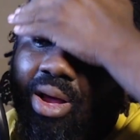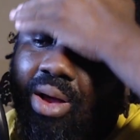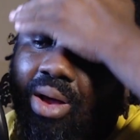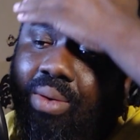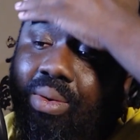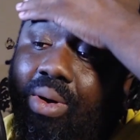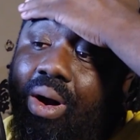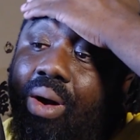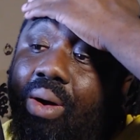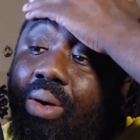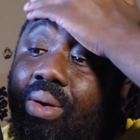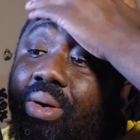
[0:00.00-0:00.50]

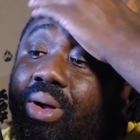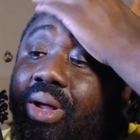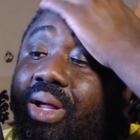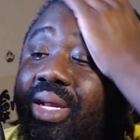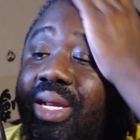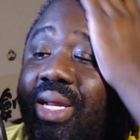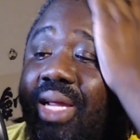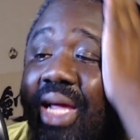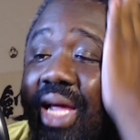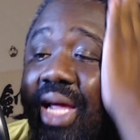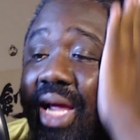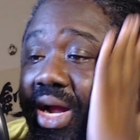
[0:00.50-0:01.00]
Oh,
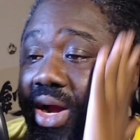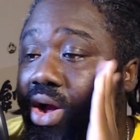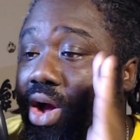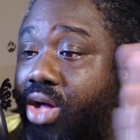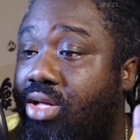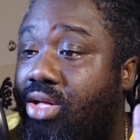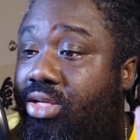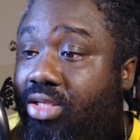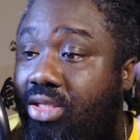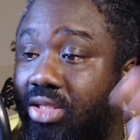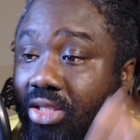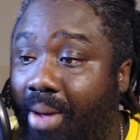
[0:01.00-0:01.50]
the
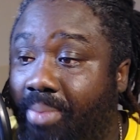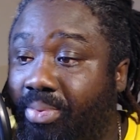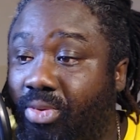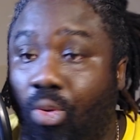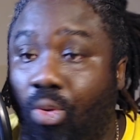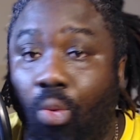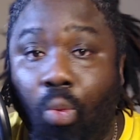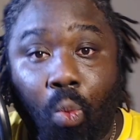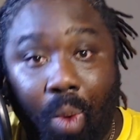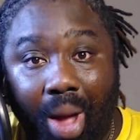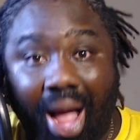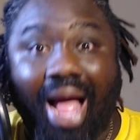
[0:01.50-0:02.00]
aircon stopped
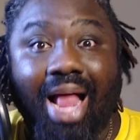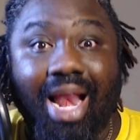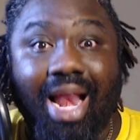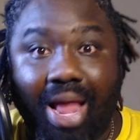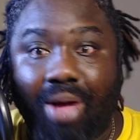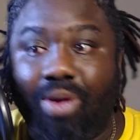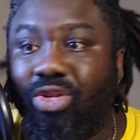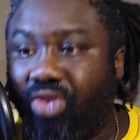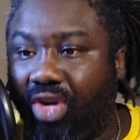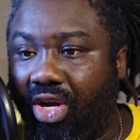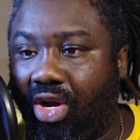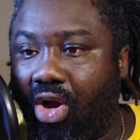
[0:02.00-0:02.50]
while I
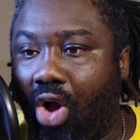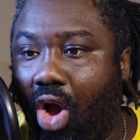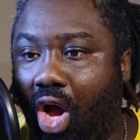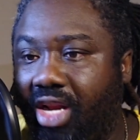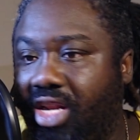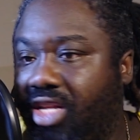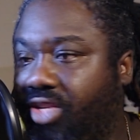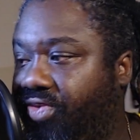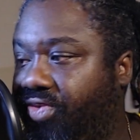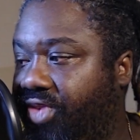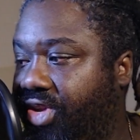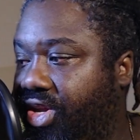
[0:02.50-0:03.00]
was recording
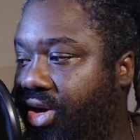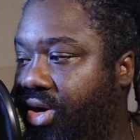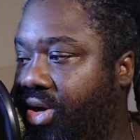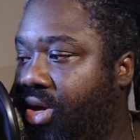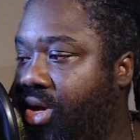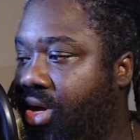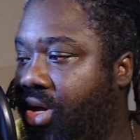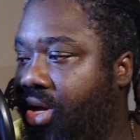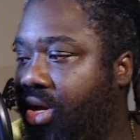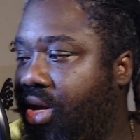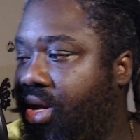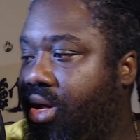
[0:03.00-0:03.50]
this video.
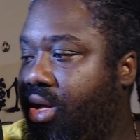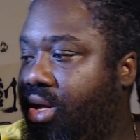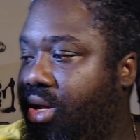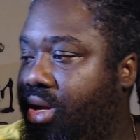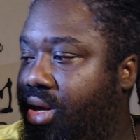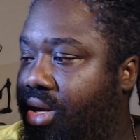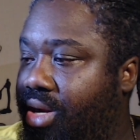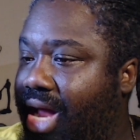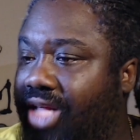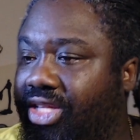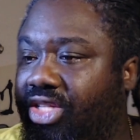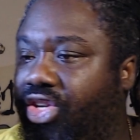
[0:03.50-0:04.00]

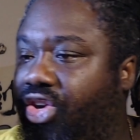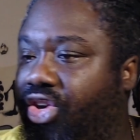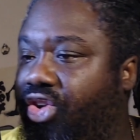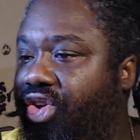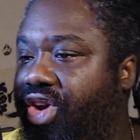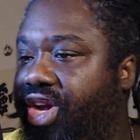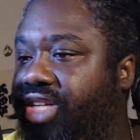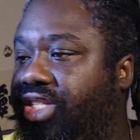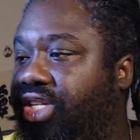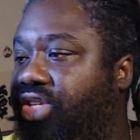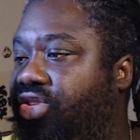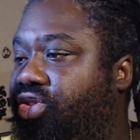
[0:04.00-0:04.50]
That's
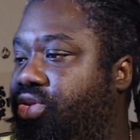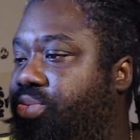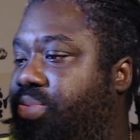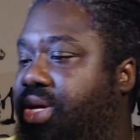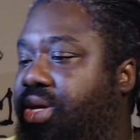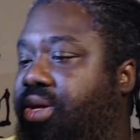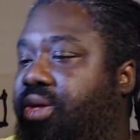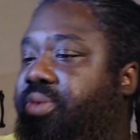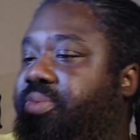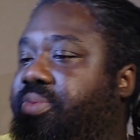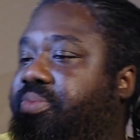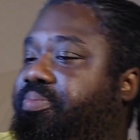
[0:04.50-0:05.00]
crazy to me.